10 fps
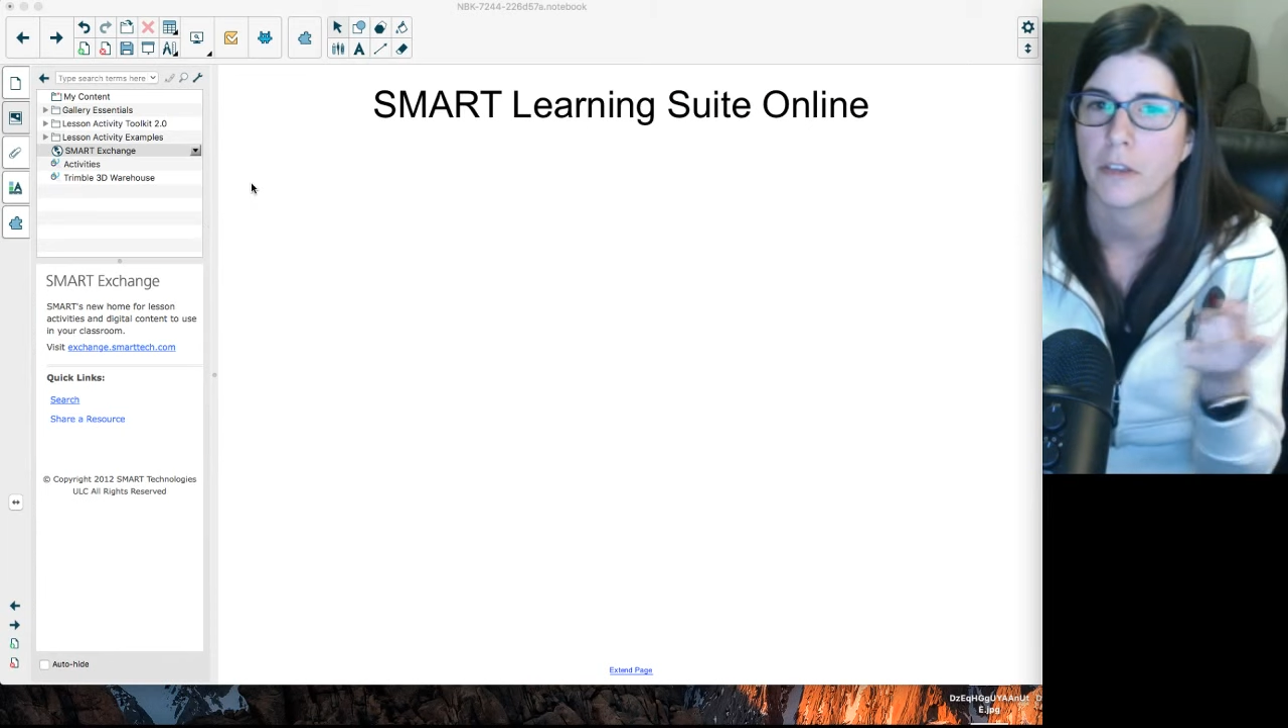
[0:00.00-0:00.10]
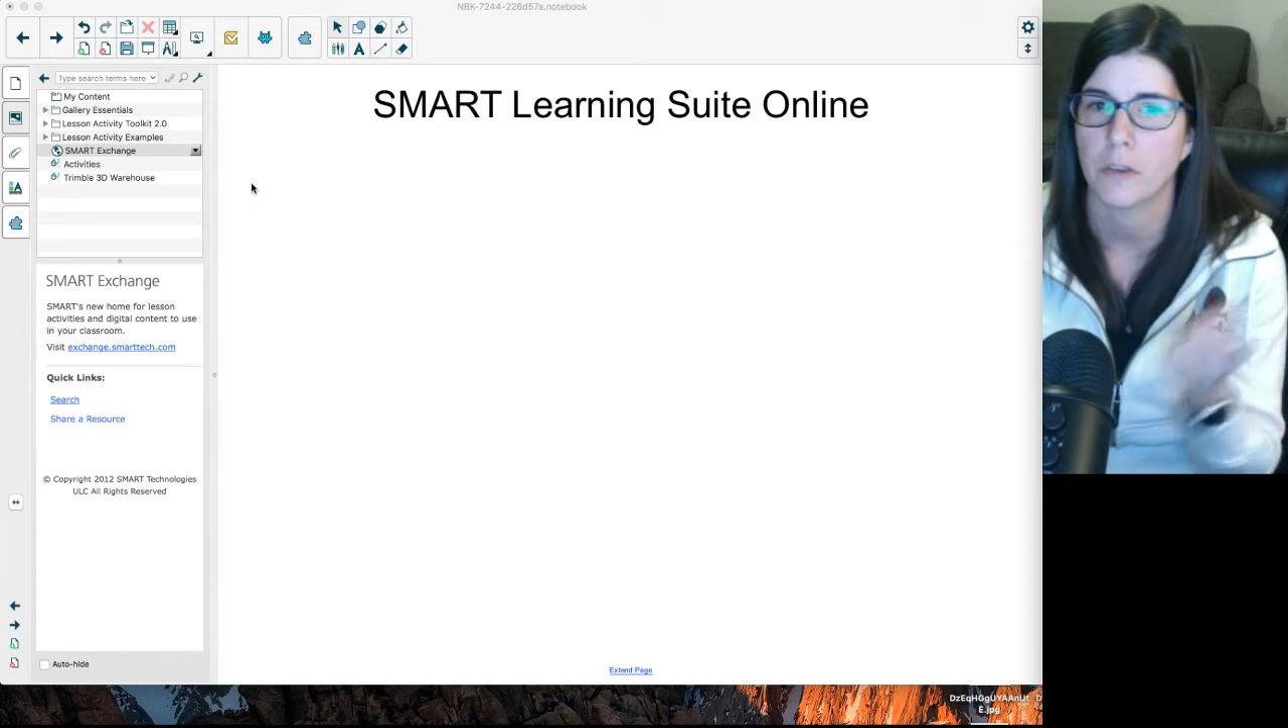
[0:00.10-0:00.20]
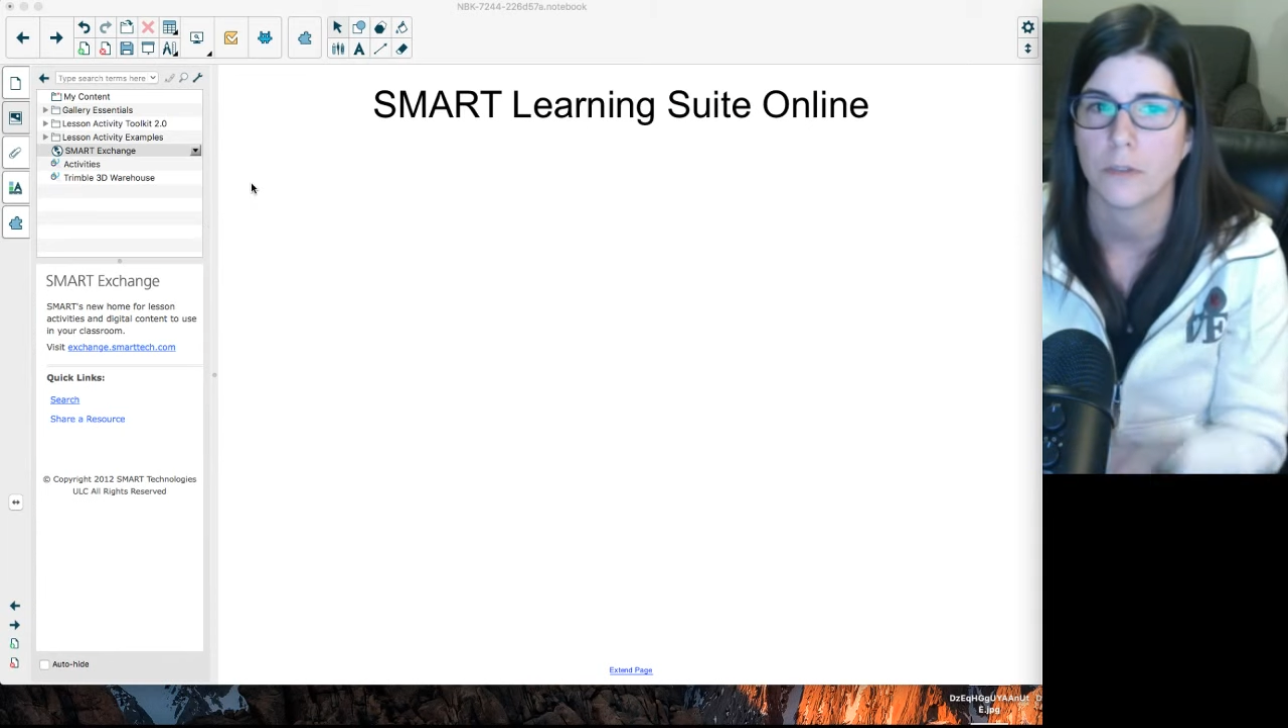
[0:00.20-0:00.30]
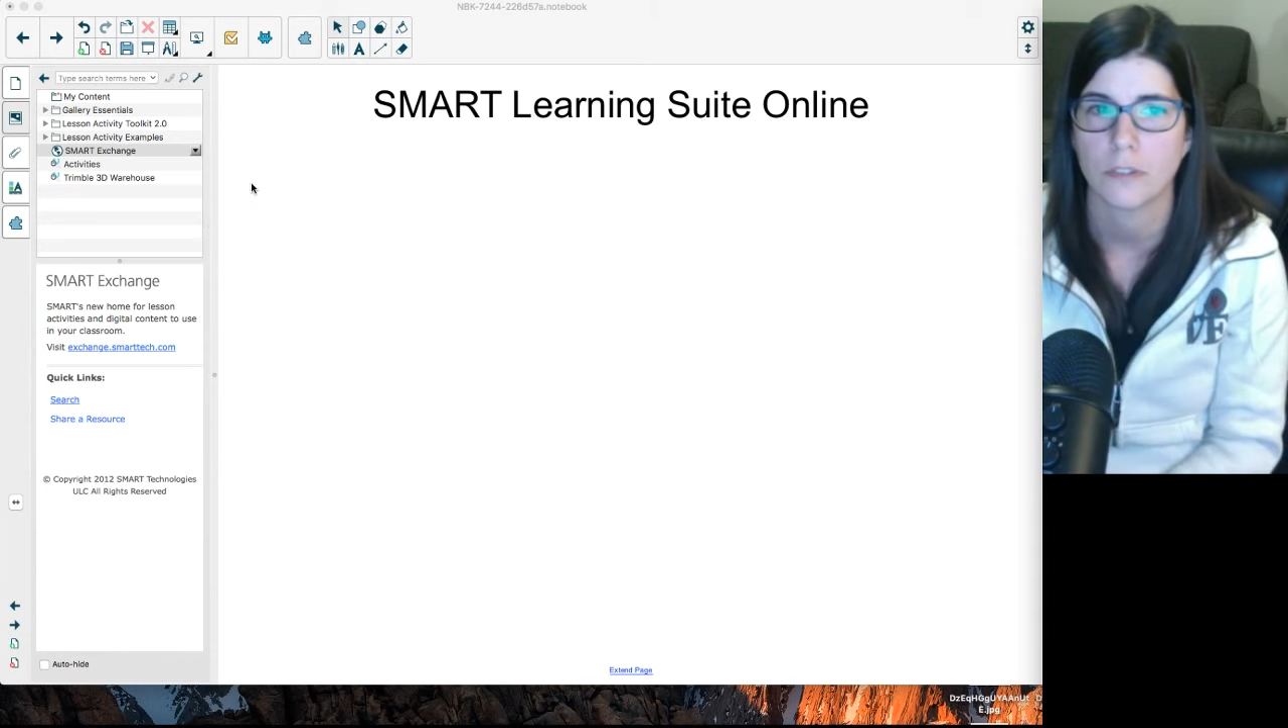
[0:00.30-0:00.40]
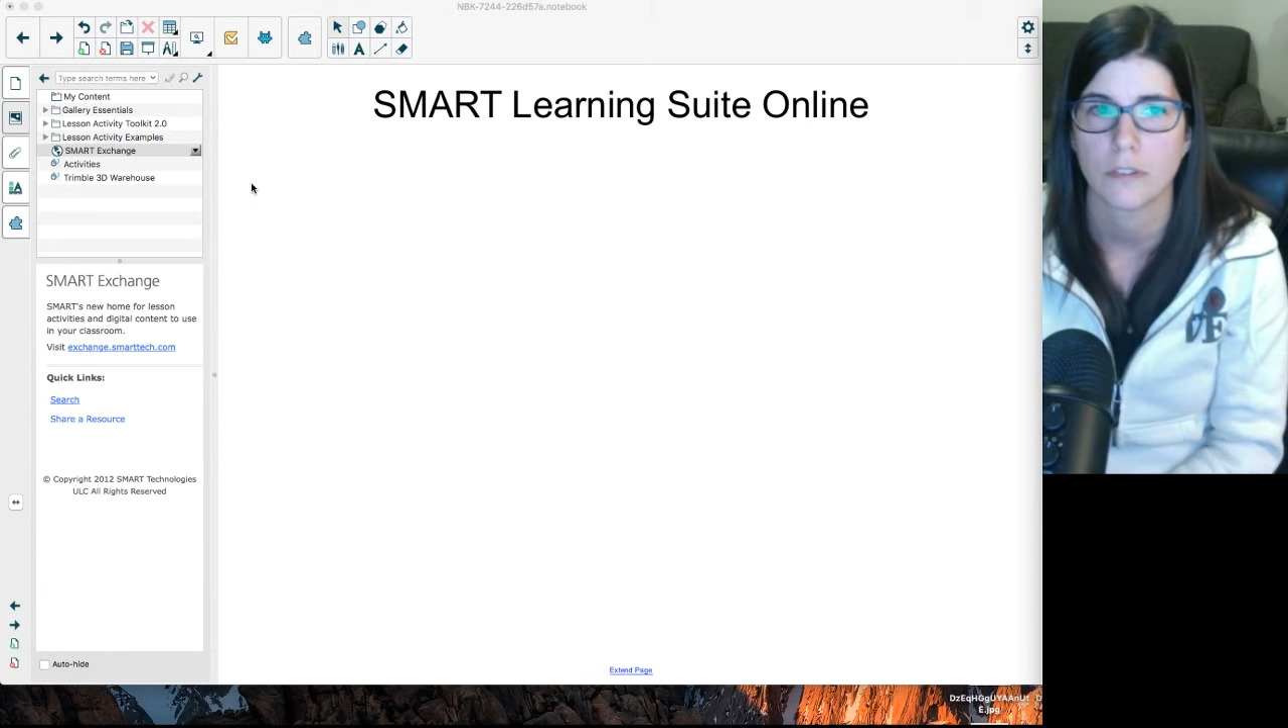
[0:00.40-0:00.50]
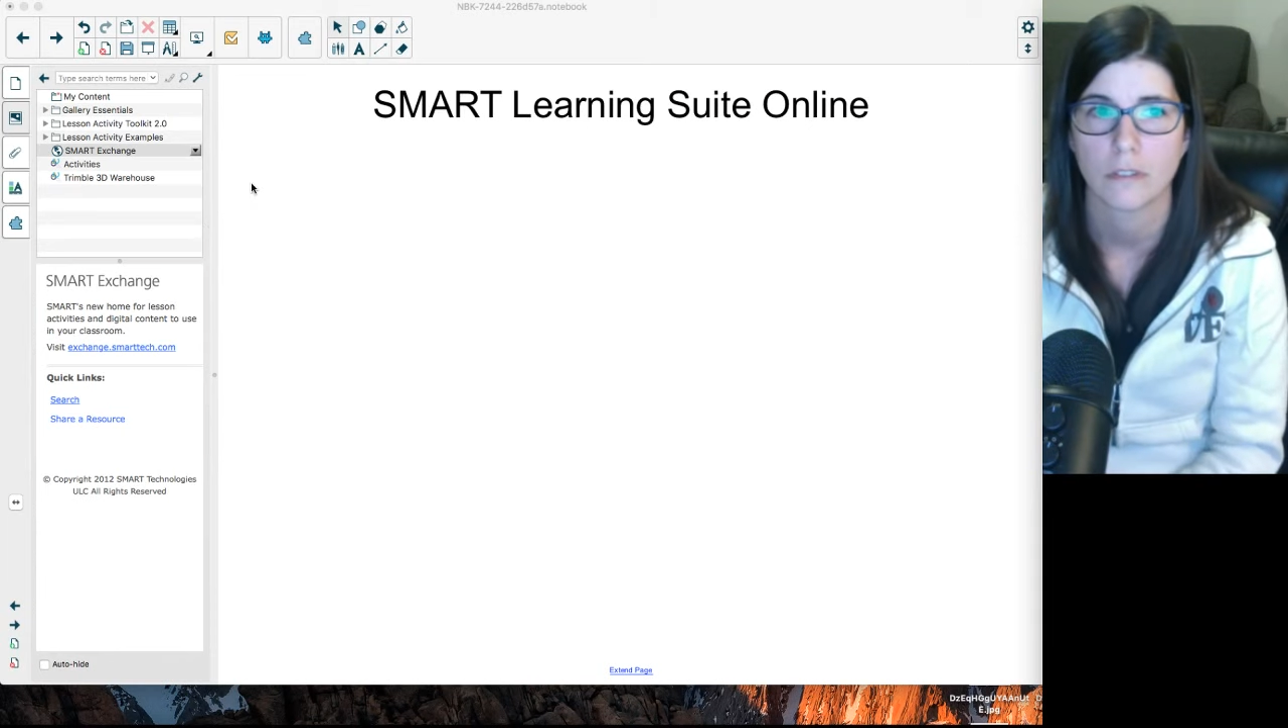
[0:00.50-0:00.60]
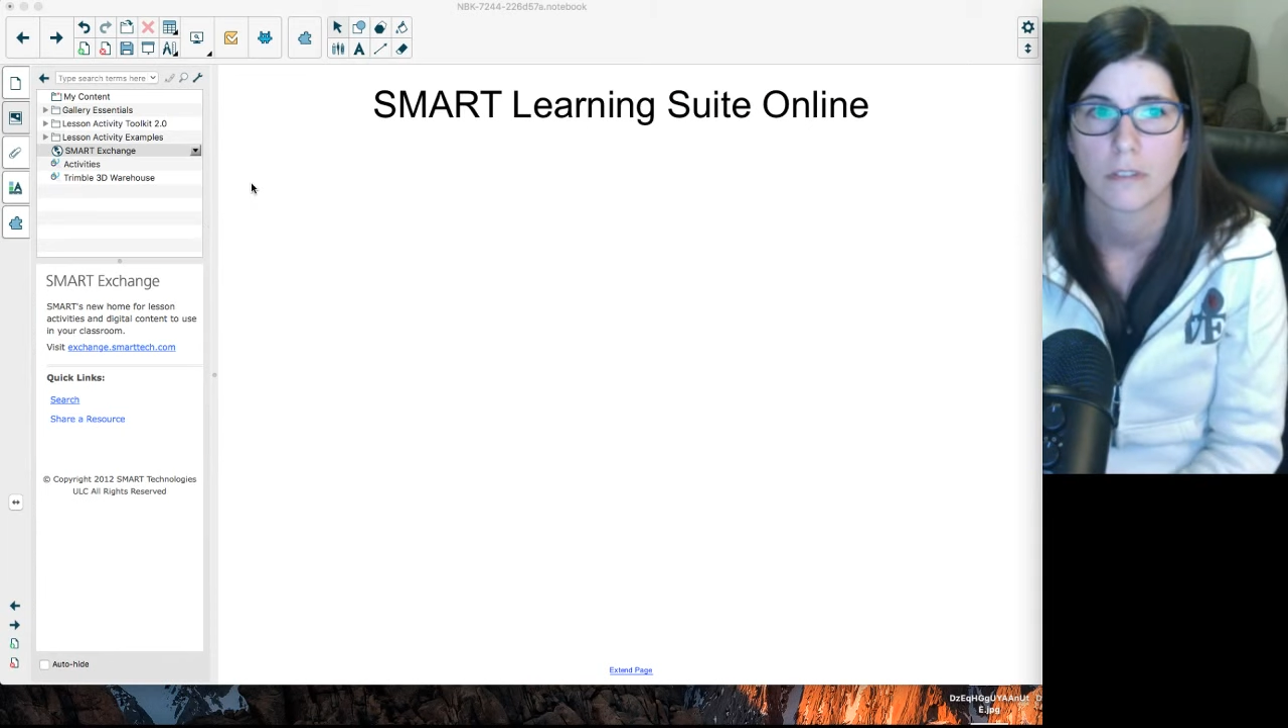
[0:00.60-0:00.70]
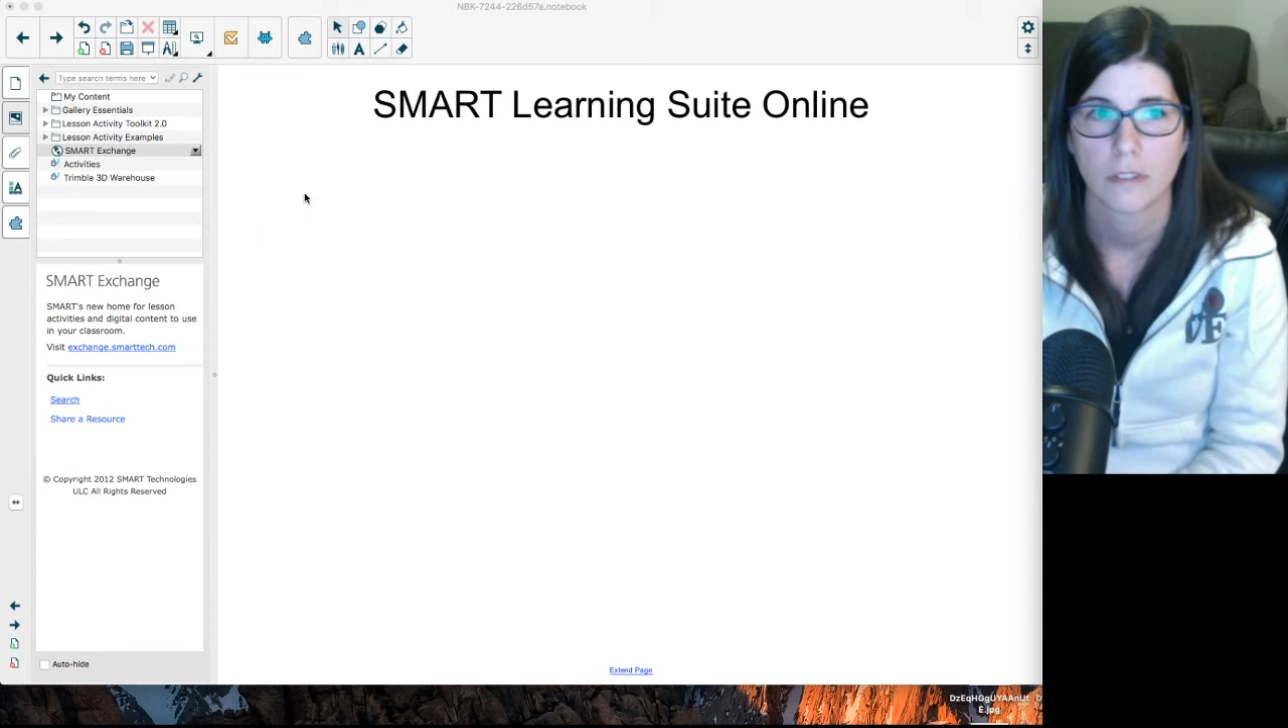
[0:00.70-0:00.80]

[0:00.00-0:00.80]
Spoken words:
use